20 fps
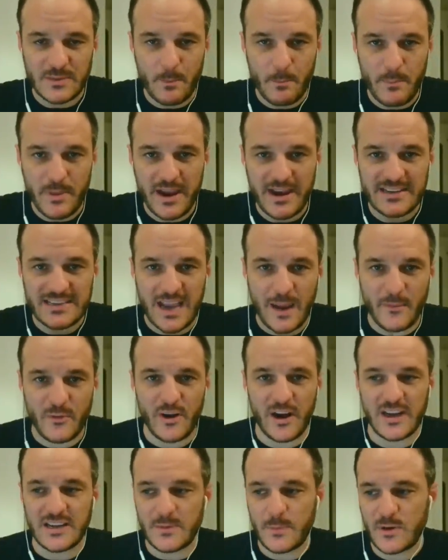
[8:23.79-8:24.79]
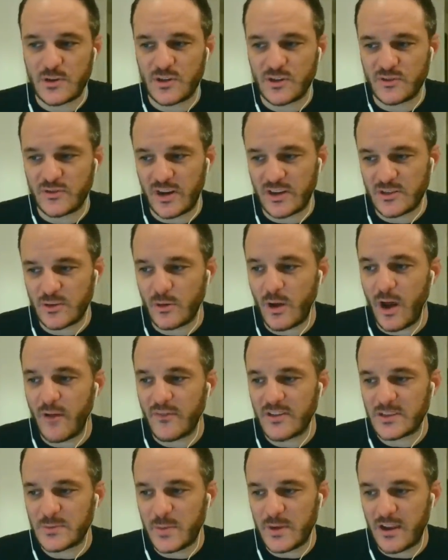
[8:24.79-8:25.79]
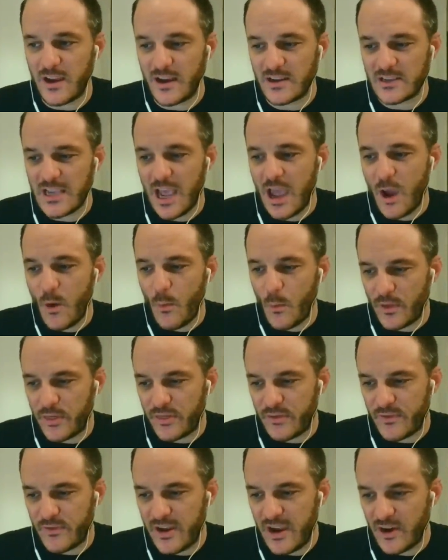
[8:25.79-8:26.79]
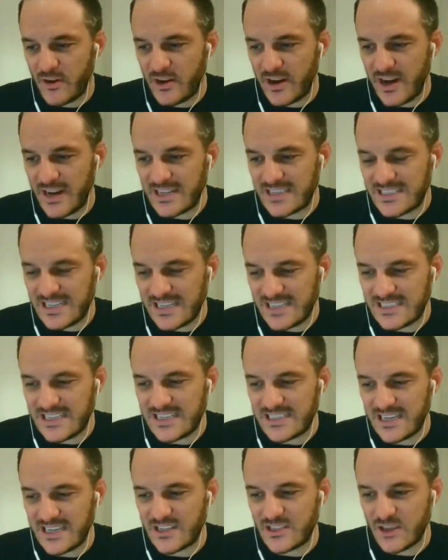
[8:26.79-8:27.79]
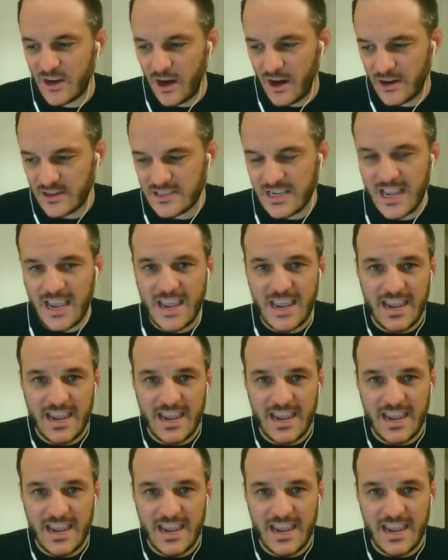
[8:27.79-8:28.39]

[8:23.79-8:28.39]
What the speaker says: Big time credit to Michigan's red zone offense, because with 366 yards,